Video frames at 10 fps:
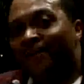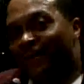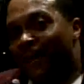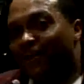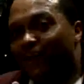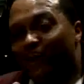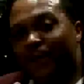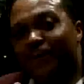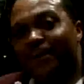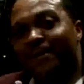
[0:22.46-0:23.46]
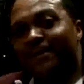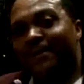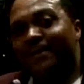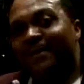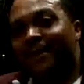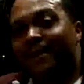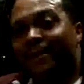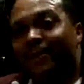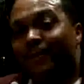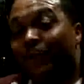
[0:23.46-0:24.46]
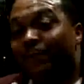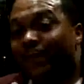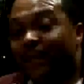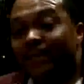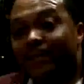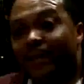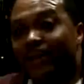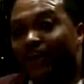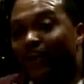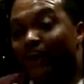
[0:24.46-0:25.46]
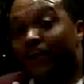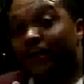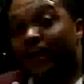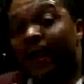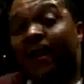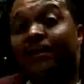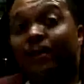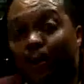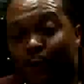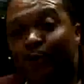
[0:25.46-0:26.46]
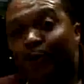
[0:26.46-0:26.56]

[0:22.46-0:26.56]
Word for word: Dr. Freeman from Texas Southern University. I told